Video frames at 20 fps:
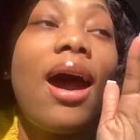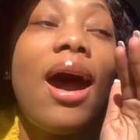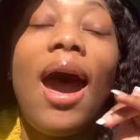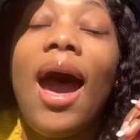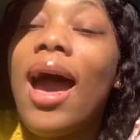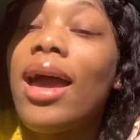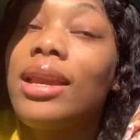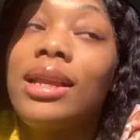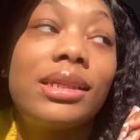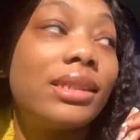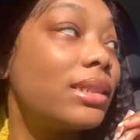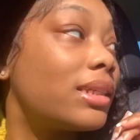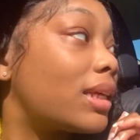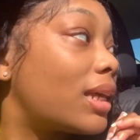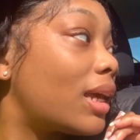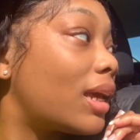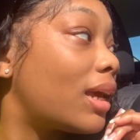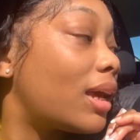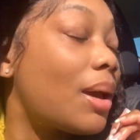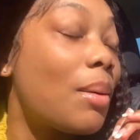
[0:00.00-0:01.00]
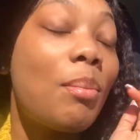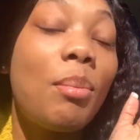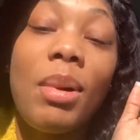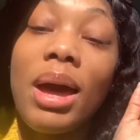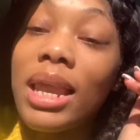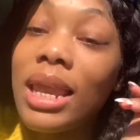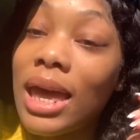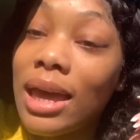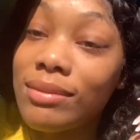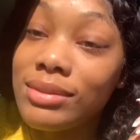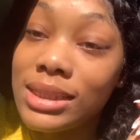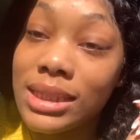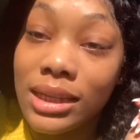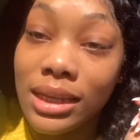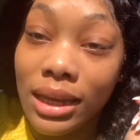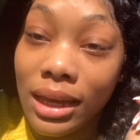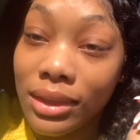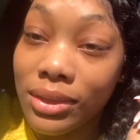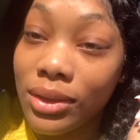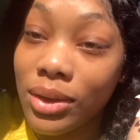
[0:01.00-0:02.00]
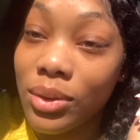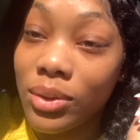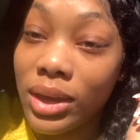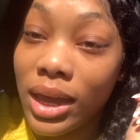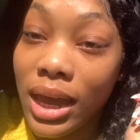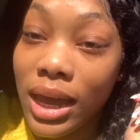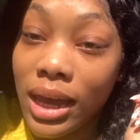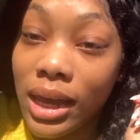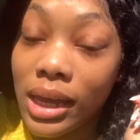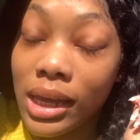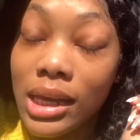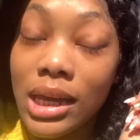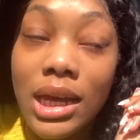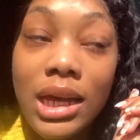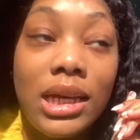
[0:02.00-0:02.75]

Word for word: I need to get my life together, okay?